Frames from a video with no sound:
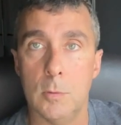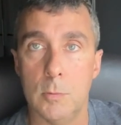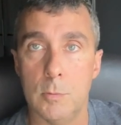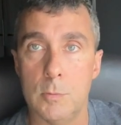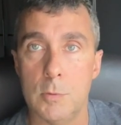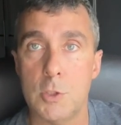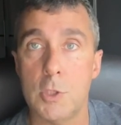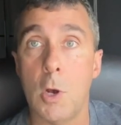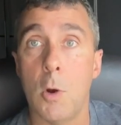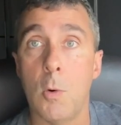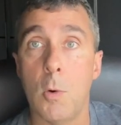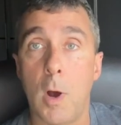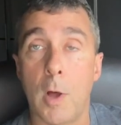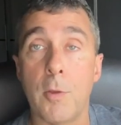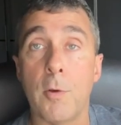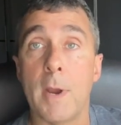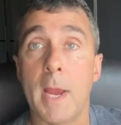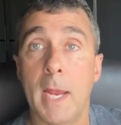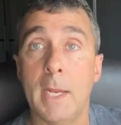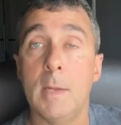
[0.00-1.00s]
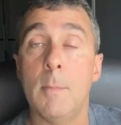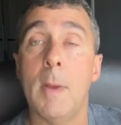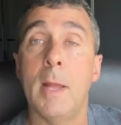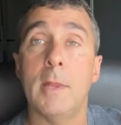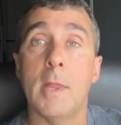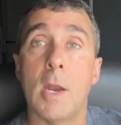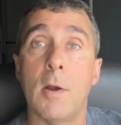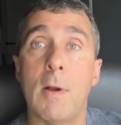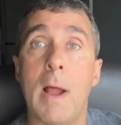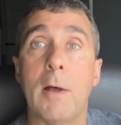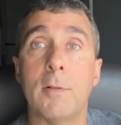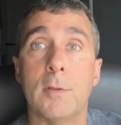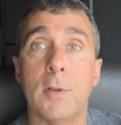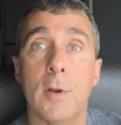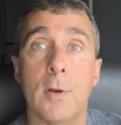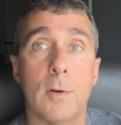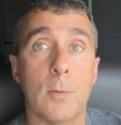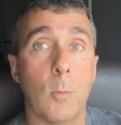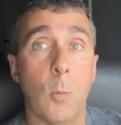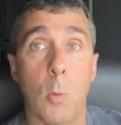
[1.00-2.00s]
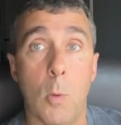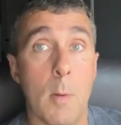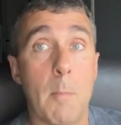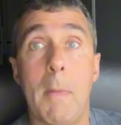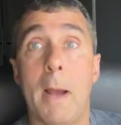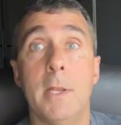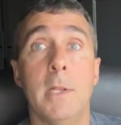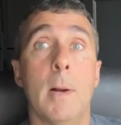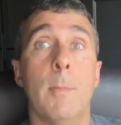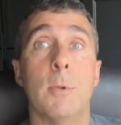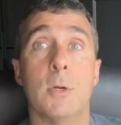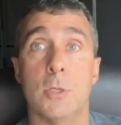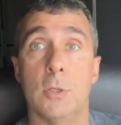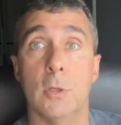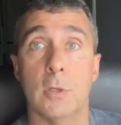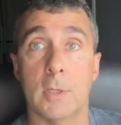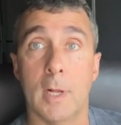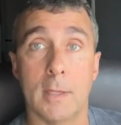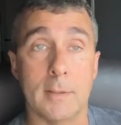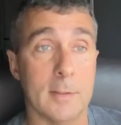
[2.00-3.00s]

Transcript: show other handymen that are out there what my numbers look like.